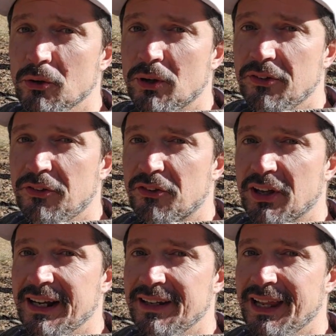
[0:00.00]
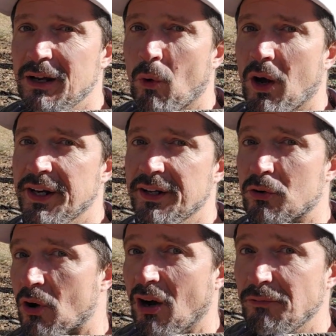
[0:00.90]
Lucas decided they wanted
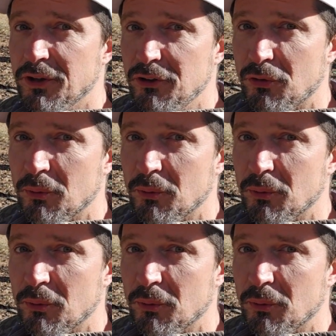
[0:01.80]
crawfish for